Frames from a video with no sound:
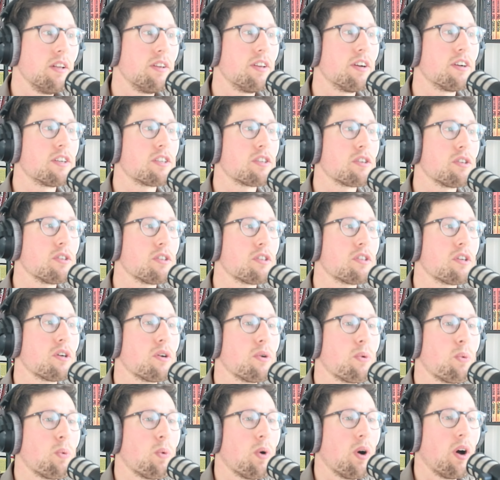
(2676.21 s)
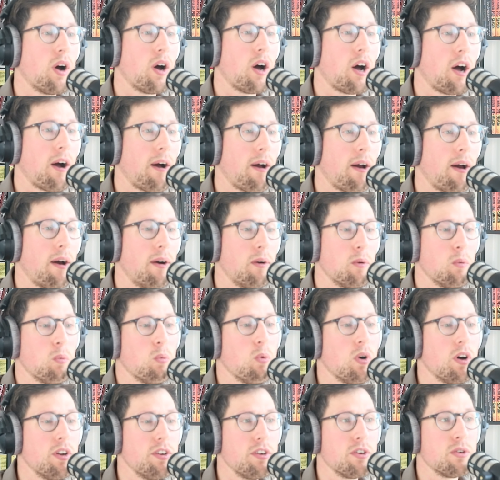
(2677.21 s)
There's also
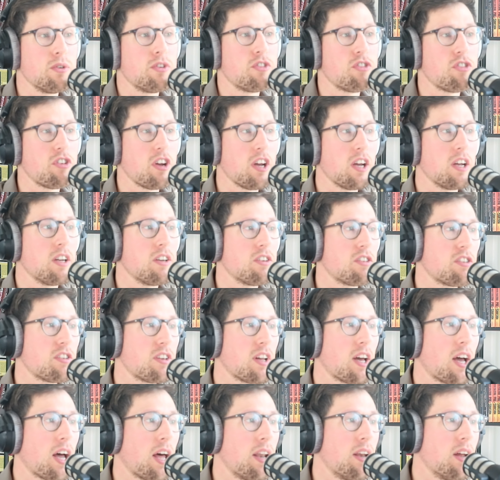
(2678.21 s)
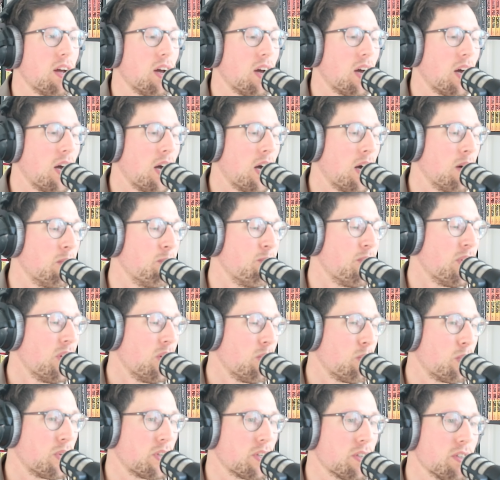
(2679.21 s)
one new change that
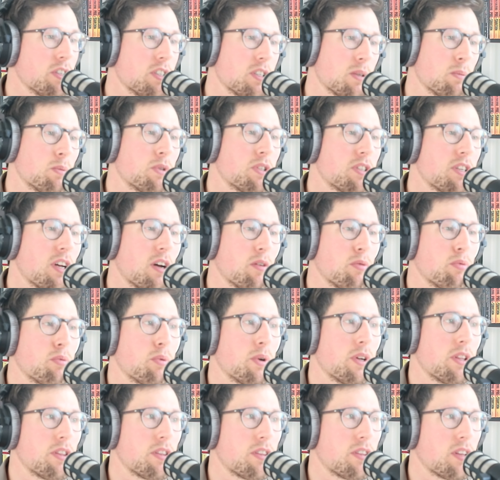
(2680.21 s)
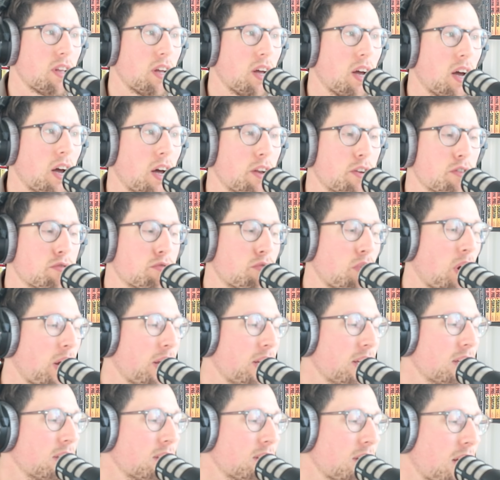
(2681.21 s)
we're doing some stuff with the
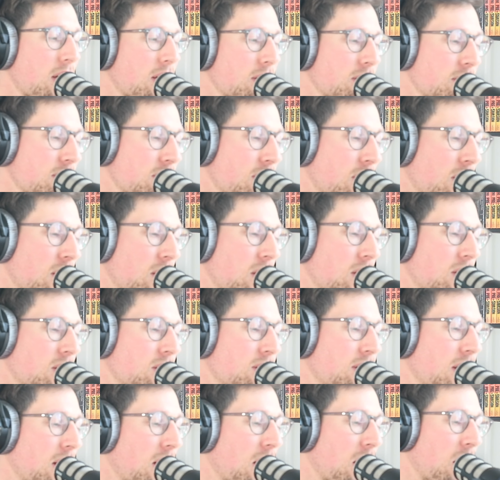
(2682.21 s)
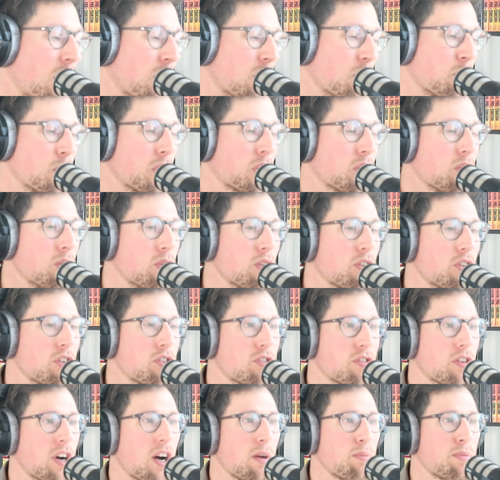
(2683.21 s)
writing test, that we're going to
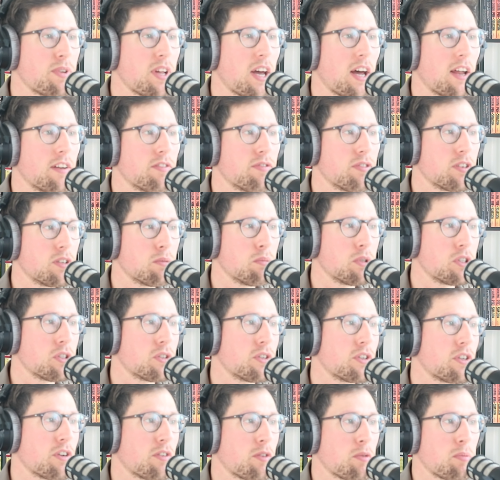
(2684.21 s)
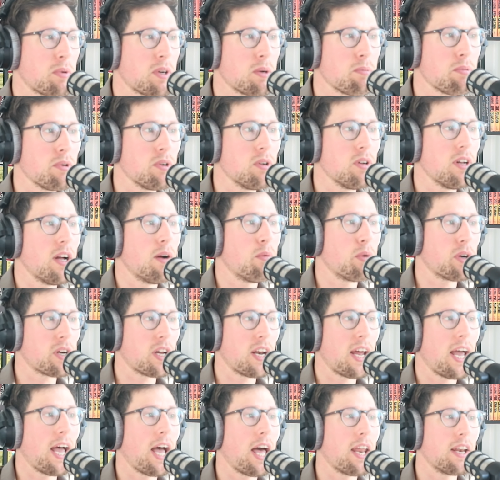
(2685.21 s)
drop that for the majority of the people, and we're
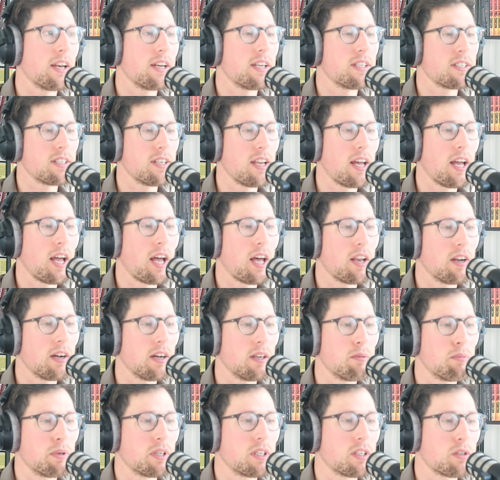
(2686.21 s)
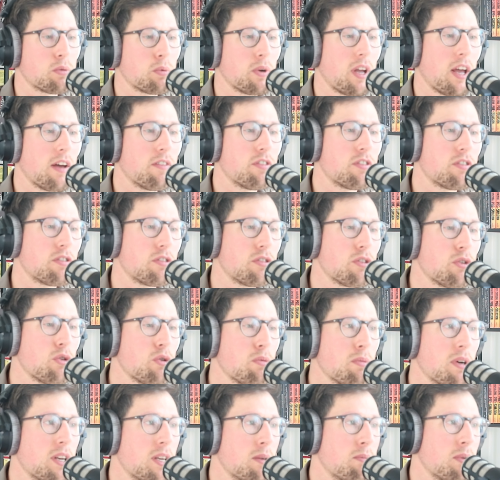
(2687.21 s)
going to add it as an add-on, because we have
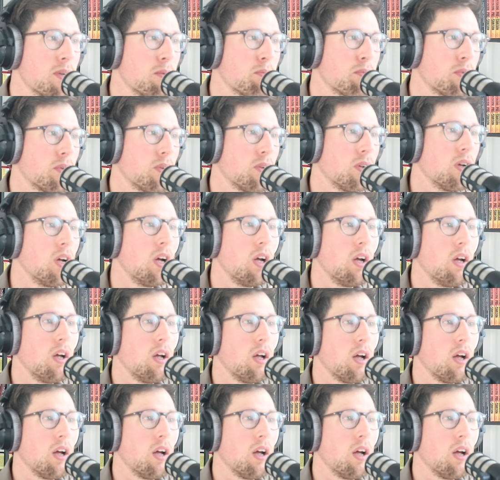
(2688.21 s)
so many people